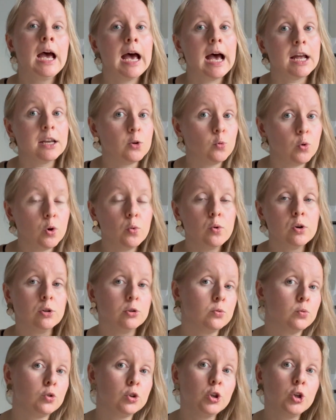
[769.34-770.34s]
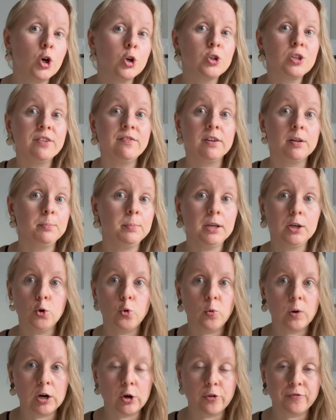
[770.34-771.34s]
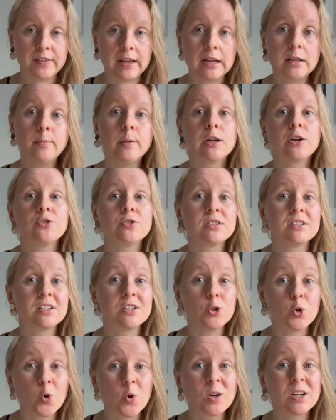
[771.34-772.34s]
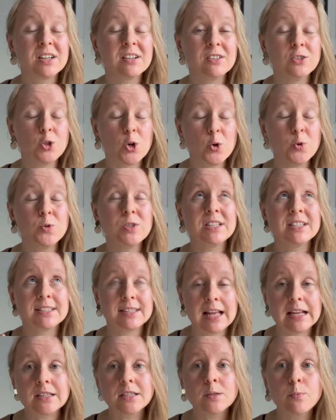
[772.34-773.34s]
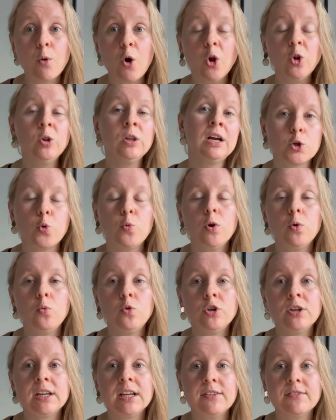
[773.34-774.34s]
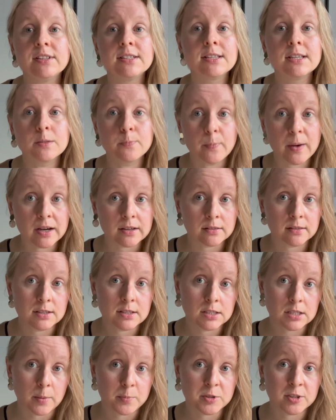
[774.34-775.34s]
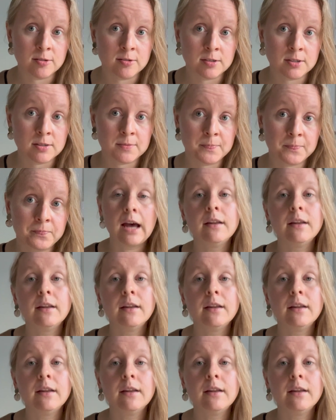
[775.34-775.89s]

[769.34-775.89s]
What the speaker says: and we would not even be aware of that because the dose is that small, so we wouldn't even suspect this substance.